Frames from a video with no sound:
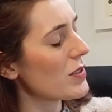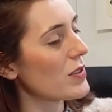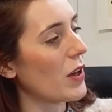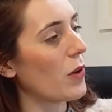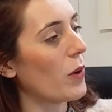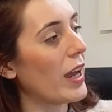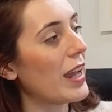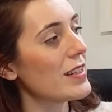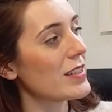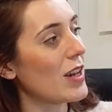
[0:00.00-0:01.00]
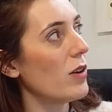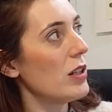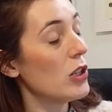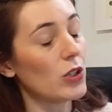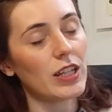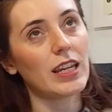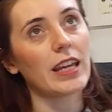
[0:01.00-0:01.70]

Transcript: So I ended up looking